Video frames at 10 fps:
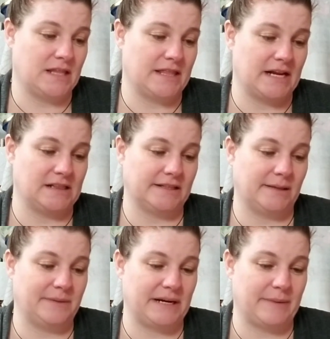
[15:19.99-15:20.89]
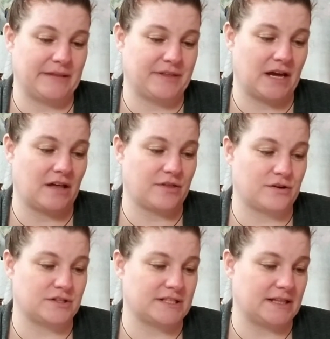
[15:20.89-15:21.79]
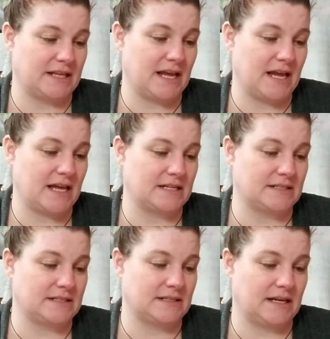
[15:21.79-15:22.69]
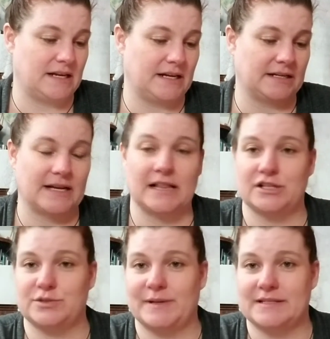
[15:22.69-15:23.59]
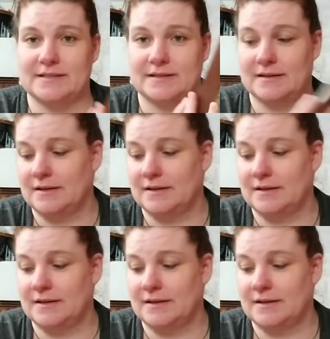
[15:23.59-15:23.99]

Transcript: And then a little bit about the authors at the end and acknowledgments.